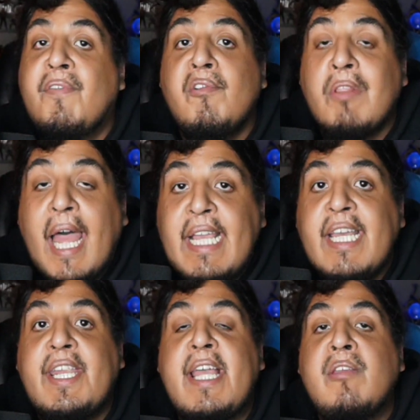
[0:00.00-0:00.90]
if you
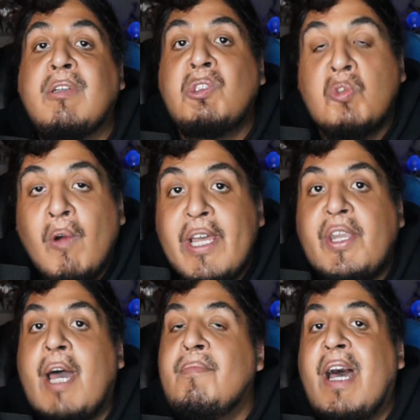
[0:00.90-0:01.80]
like it and you enjoy
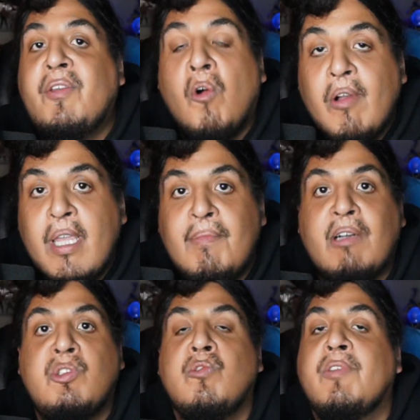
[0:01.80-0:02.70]
it, I'm not talking
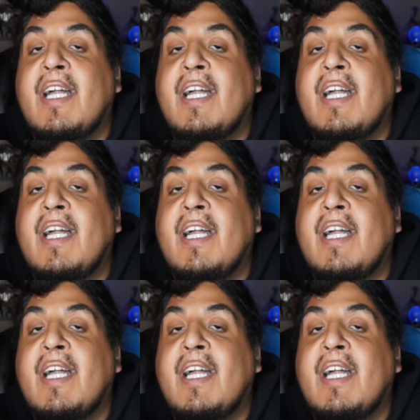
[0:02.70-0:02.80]
about you.